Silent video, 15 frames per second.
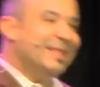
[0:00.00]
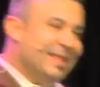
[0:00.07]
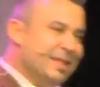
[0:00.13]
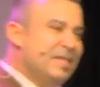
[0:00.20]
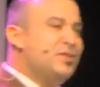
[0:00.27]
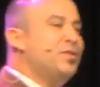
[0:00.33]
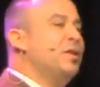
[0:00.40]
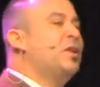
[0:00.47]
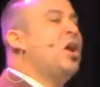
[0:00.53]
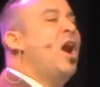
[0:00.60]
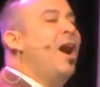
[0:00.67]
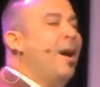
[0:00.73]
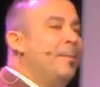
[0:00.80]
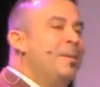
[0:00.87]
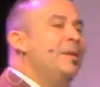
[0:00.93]
These are the
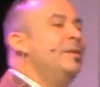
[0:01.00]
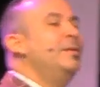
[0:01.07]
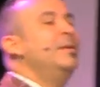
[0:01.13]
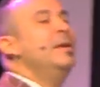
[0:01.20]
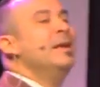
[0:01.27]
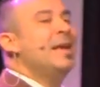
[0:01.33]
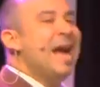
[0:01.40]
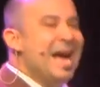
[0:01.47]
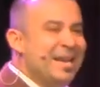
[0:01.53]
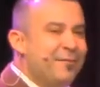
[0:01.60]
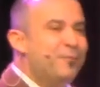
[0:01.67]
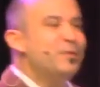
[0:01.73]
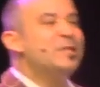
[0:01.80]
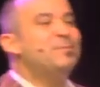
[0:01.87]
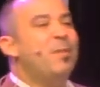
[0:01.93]
common kind of
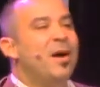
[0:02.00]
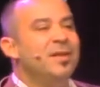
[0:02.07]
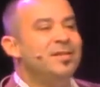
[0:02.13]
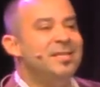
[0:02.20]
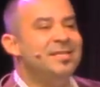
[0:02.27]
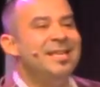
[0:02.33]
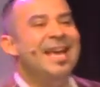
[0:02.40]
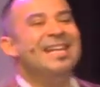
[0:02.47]
responses.